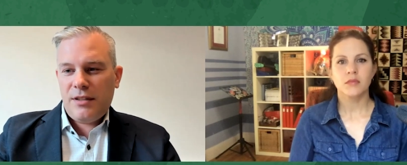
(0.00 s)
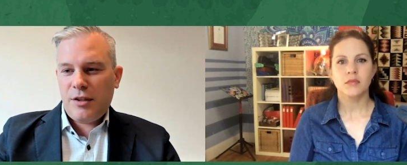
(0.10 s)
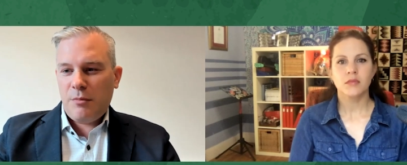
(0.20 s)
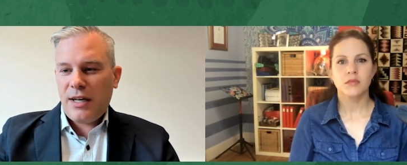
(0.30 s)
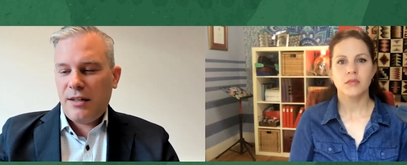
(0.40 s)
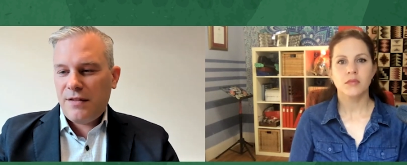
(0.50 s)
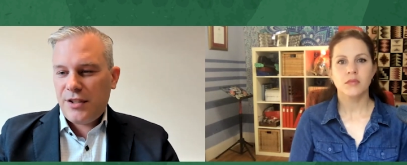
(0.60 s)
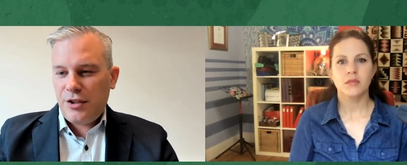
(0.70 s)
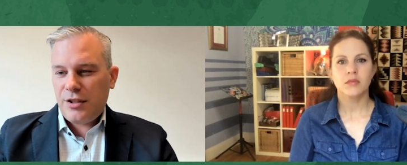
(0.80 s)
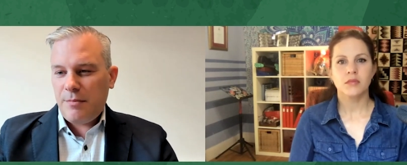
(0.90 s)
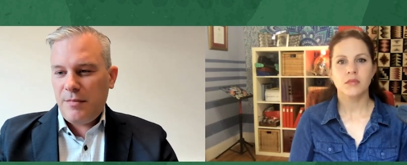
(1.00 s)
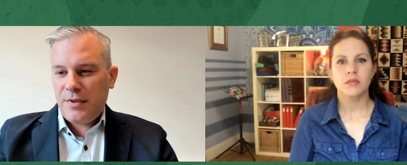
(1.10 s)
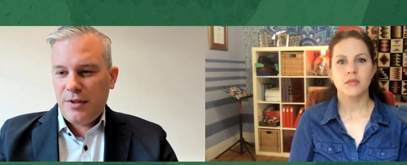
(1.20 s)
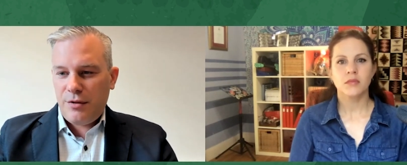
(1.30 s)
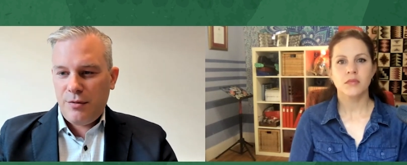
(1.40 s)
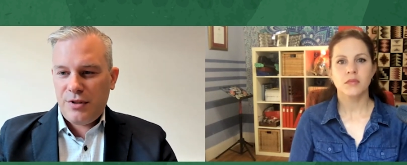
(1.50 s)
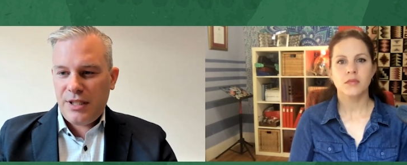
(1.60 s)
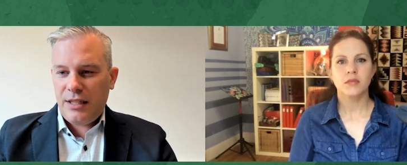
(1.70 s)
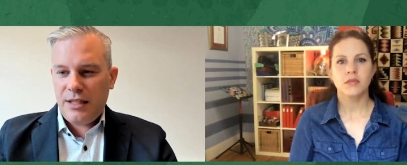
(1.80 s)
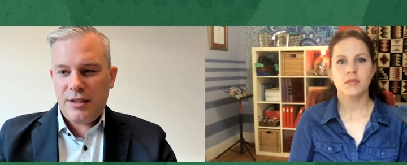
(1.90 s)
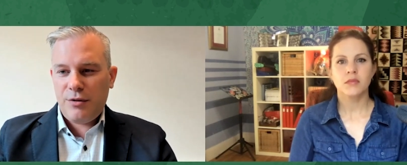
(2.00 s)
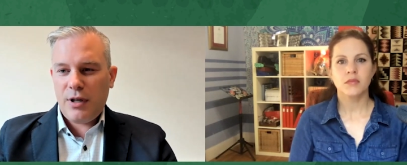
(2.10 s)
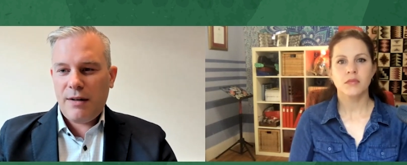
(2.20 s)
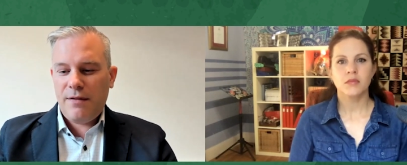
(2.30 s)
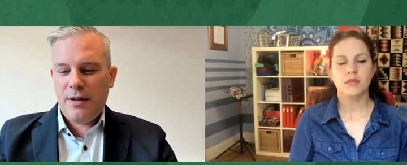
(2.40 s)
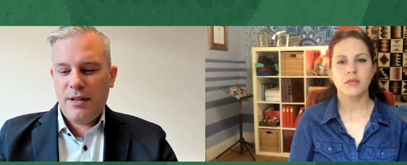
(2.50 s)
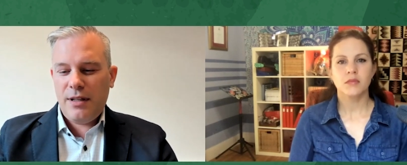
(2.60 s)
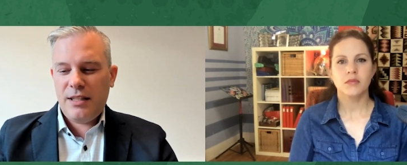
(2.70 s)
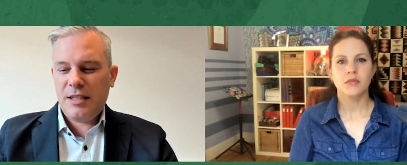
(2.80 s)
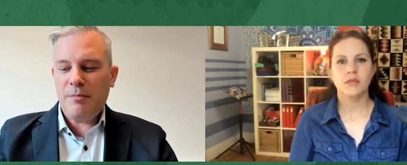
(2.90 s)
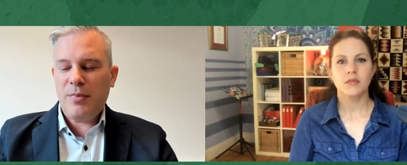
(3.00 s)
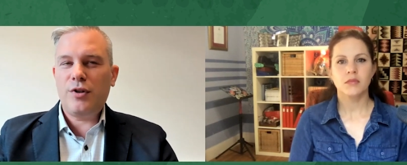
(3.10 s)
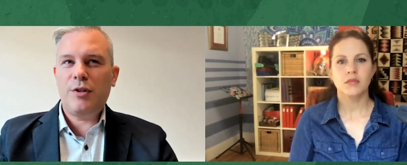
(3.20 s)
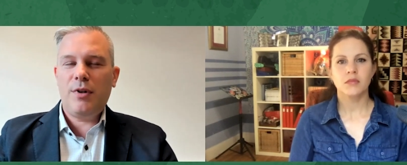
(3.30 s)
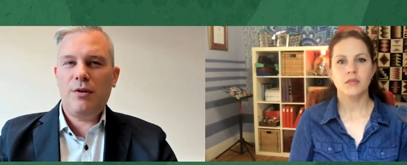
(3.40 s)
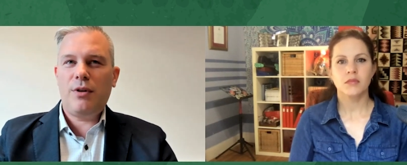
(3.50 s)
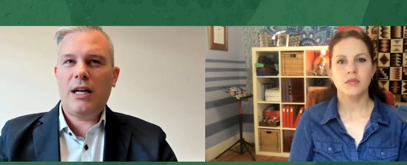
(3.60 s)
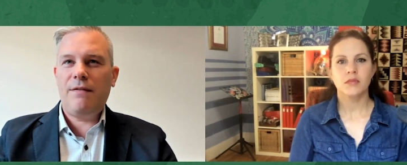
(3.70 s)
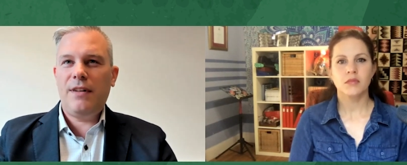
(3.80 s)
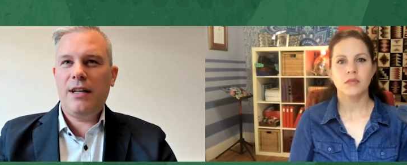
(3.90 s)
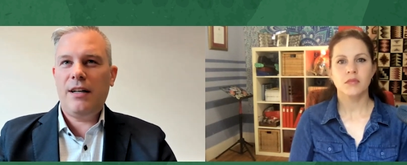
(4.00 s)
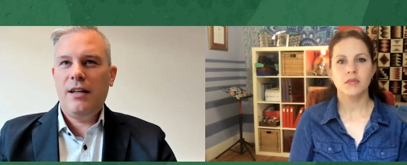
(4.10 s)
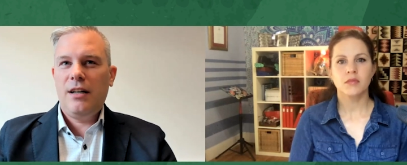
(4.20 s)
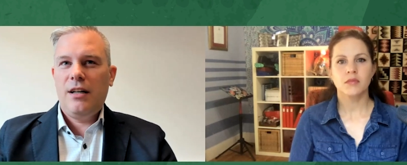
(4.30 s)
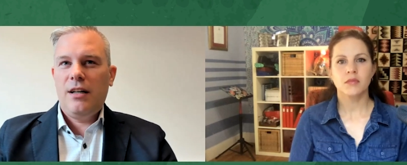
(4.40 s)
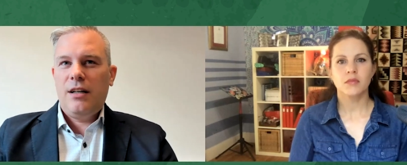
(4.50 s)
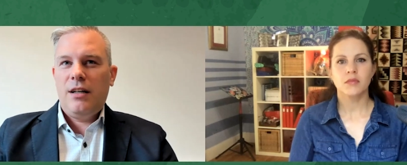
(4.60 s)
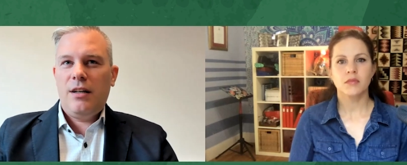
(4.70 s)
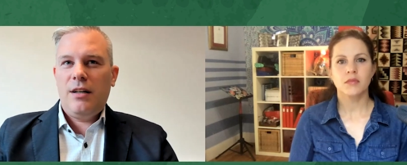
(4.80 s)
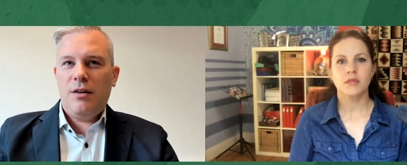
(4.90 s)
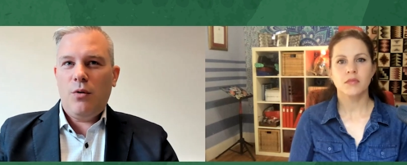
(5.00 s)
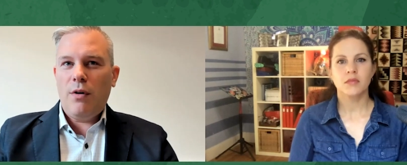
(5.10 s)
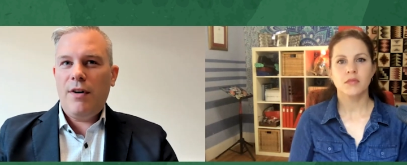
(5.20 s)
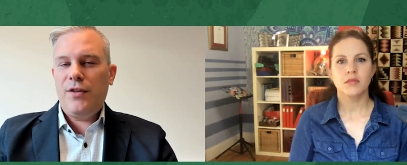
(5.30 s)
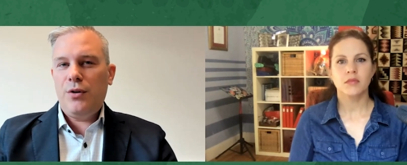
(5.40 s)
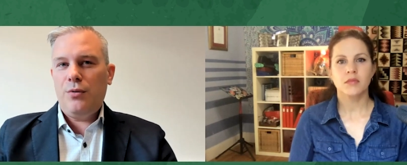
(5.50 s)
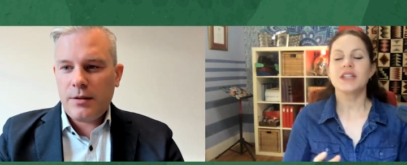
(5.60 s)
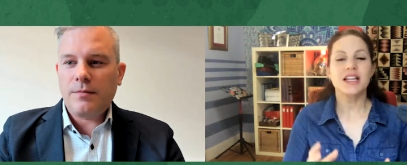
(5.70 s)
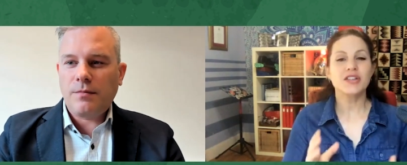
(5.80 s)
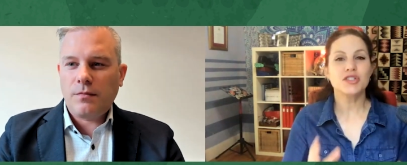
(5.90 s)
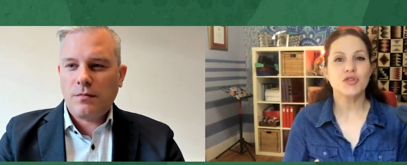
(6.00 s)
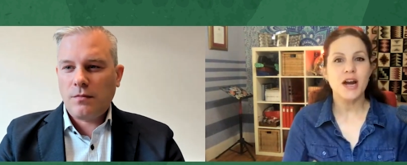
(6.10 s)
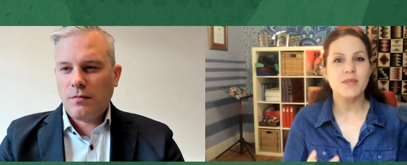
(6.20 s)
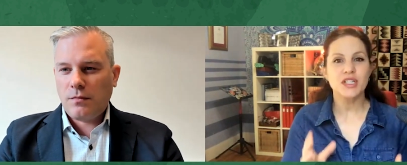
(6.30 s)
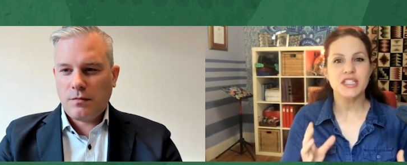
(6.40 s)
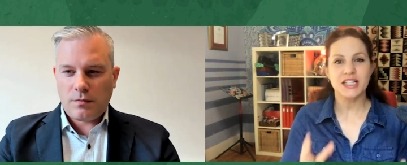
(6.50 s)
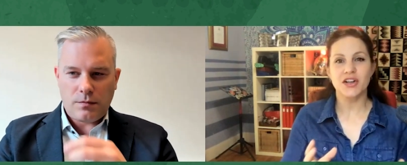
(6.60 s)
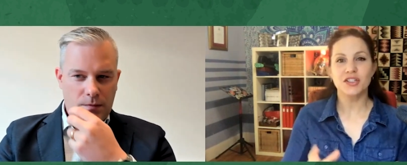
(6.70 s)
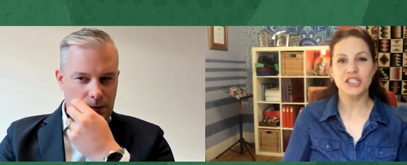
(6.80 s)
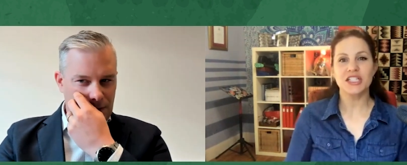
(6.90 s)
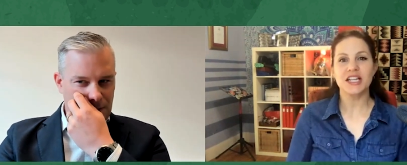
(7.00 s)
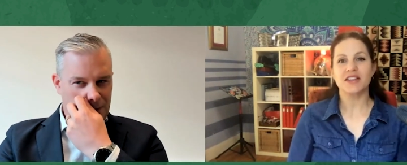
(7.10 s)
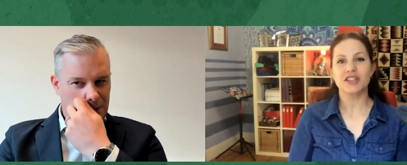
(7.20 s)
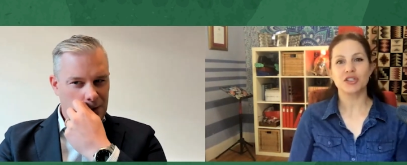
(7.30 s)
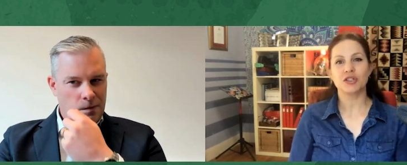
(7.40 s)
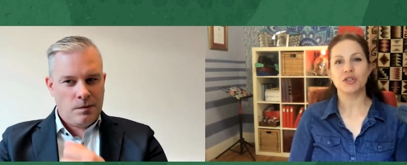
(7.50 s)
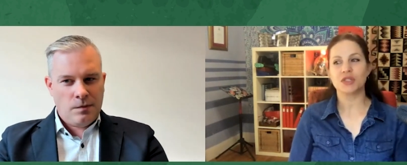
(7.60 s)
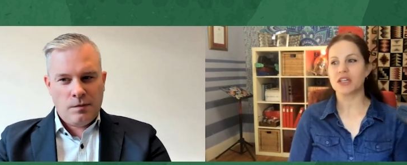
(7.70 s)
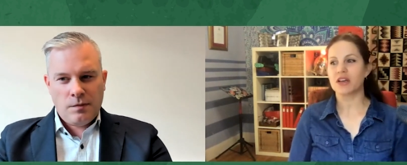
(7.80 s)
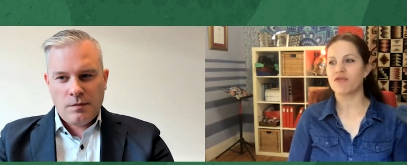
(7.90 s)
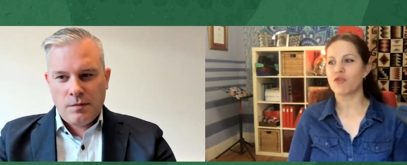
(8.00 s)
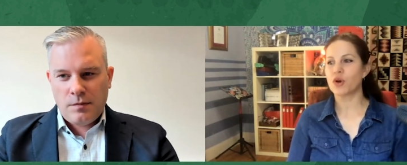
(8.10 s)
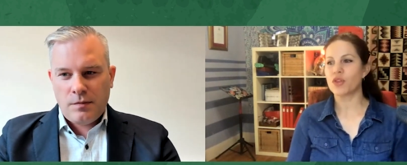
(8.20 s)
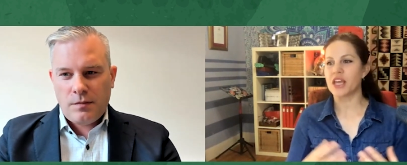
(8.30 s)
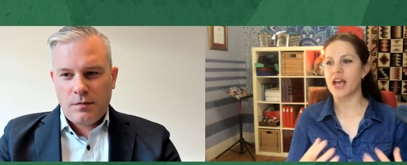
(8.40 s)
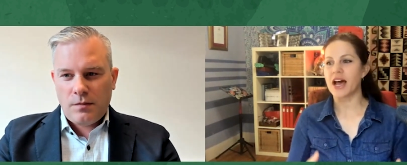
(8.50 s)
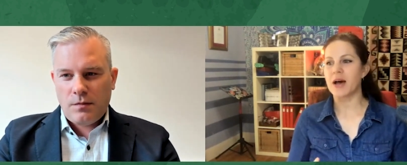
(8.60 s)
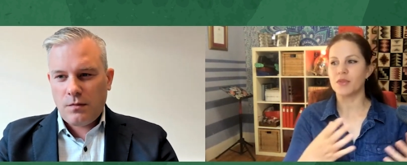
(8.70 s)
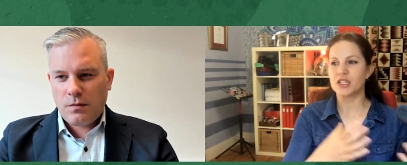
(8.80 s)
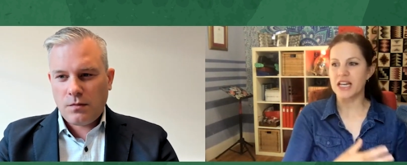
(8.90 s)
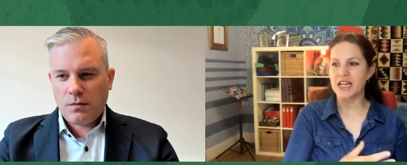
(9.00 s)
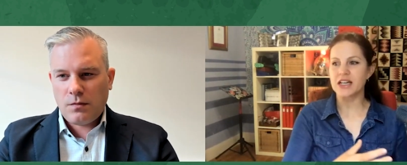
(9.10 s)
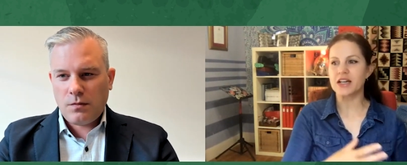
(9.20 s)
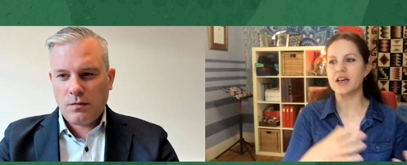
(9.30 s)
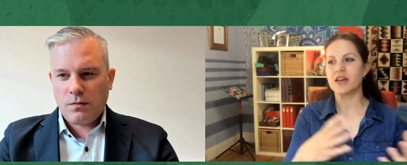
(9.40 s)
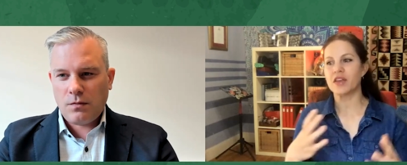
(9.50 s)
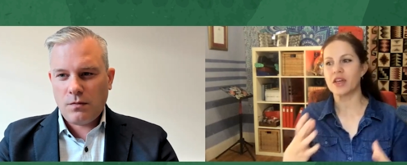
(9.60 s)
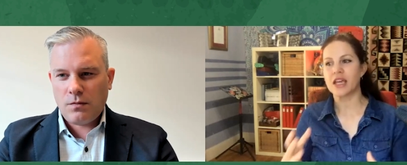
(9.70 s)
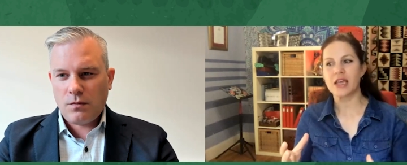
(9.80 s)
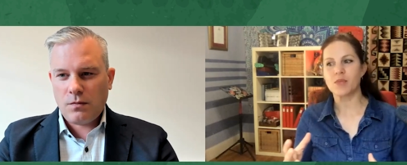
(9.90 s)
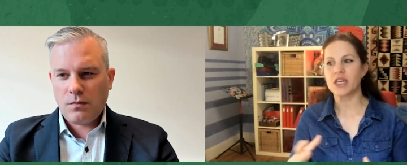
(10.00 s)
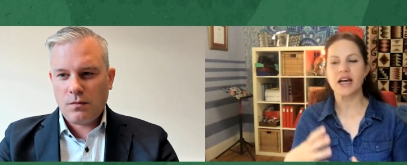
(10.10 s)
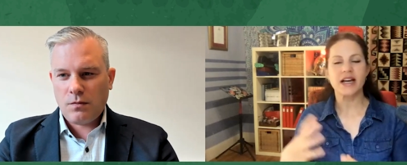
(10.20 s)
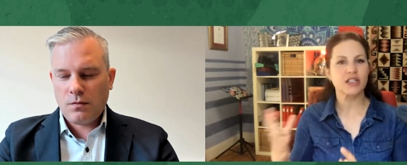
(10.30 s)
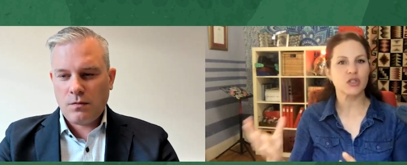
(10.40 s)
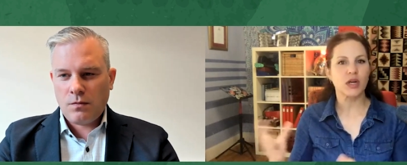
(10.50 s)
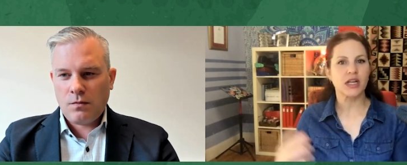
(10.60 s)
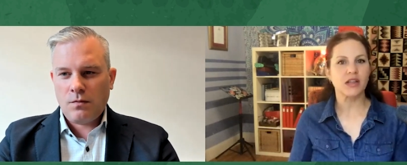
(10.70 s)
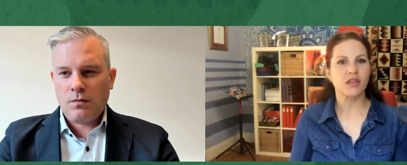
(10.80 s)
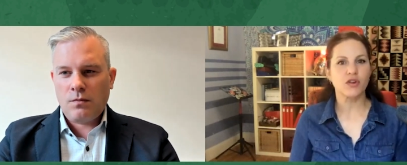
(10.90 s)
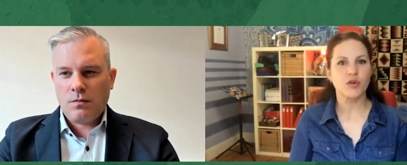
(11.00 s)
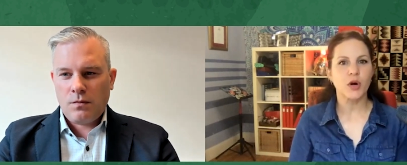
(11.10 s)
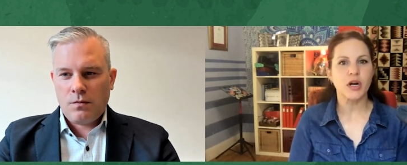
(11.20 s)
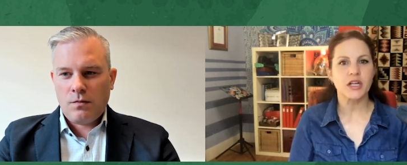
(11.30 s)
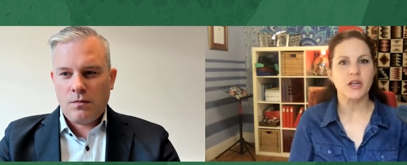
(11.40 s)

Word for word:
Speaker 1: some kind of system to see this you have uh, it's impossible to have the uh, overview. Can
Speaker 2: you describe the technology stack that you're using for the app, the data, the APIs, or any third party